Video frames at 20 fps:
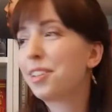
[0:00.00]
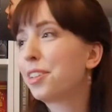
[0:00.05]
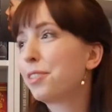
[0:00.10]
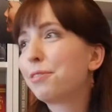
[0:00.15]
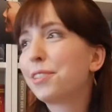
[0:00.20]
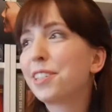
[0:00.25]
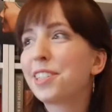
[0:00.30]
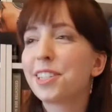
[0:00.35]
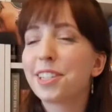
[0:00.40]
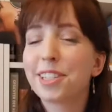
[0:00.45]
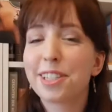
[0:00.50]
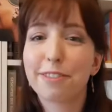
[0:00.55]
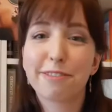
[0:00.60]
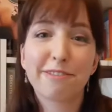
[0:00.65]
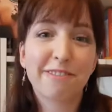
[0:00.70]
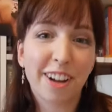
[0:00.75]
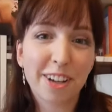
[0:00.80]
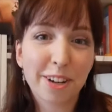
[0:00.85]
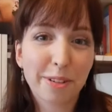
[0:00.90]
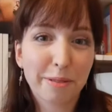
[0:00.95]
It was just a
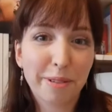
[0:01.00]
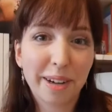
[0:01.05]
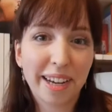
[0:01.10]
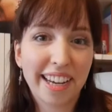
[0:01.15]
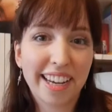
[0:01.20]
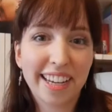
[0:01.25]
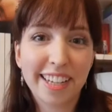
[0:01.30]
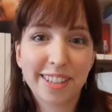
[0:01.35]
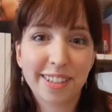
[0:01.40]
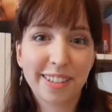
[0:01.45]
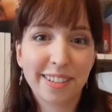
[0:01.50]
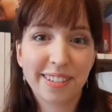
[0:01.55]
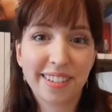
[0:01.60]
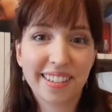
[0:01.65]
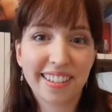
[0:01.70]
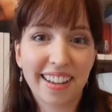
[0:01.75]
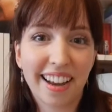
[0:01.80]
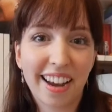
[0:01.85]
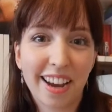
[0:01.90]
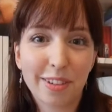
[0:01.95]
fun way to
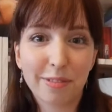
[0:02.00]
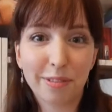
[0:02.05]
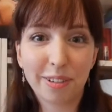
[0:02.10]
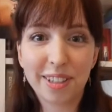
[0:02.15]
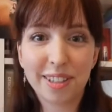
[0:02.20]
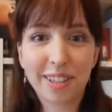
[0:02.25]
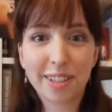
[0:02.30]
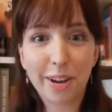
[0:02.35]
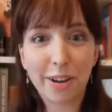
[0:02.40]
decide what